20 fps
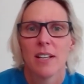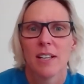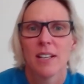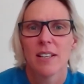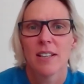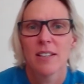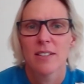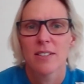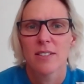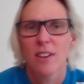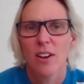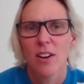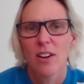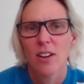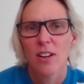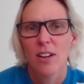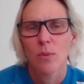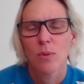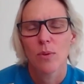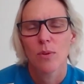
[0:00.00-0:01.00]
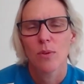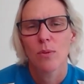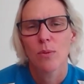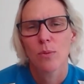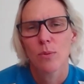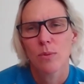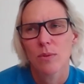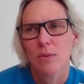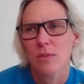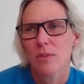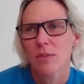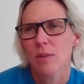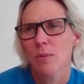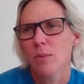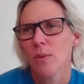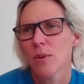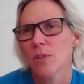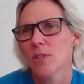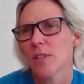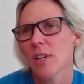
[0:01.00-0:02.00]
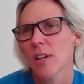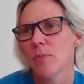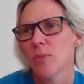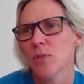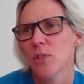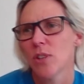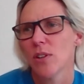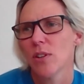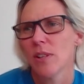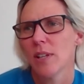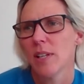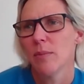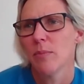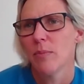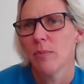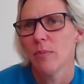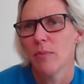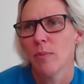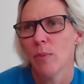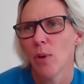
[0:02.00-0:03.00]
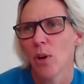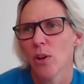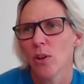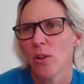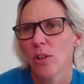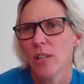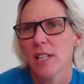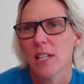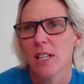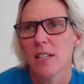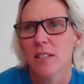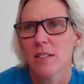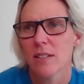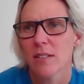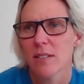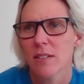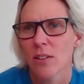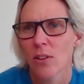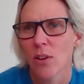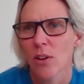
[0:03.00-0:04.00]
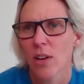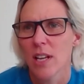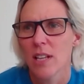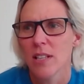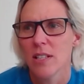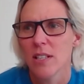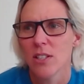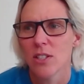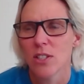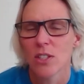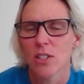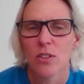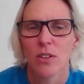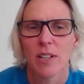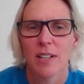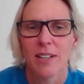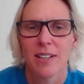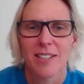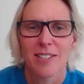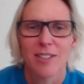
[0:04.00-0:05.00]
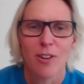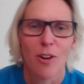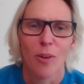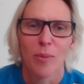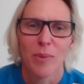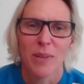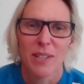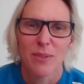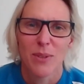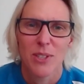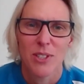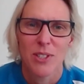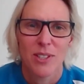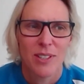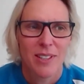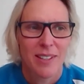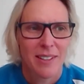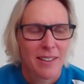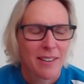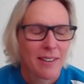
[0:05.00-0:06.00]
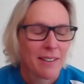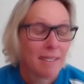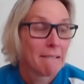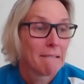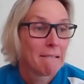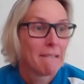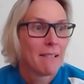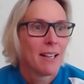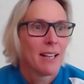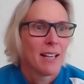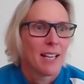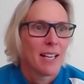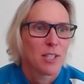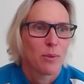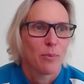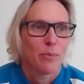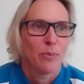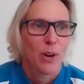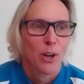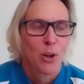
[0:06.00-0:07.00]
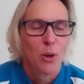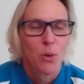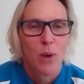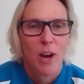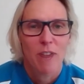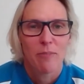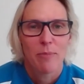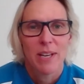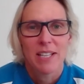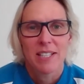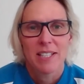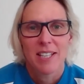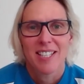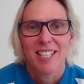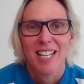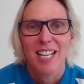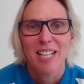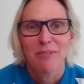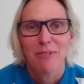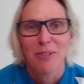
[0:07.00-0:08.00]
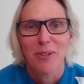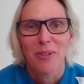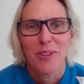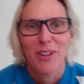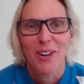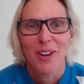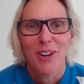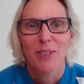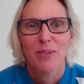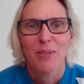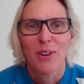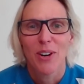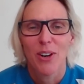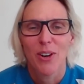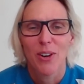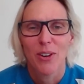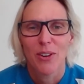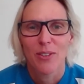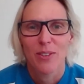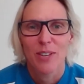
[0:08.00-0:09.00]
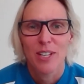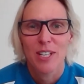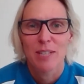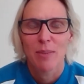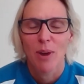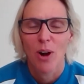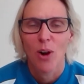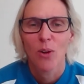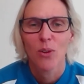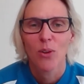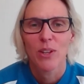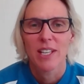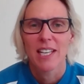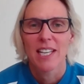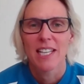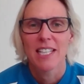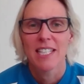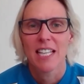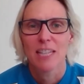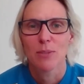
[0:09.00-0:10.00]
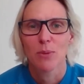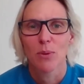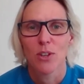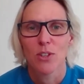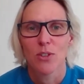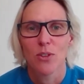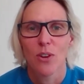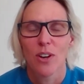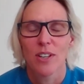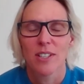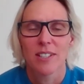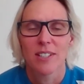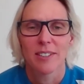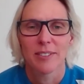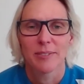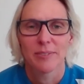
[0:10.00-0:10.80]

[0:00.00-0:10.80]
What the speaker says: So it was certainly my early years a lot easier just to treat it as a hobby, which is a good way of being successful. You know, when I got into my older years, that's what I tried to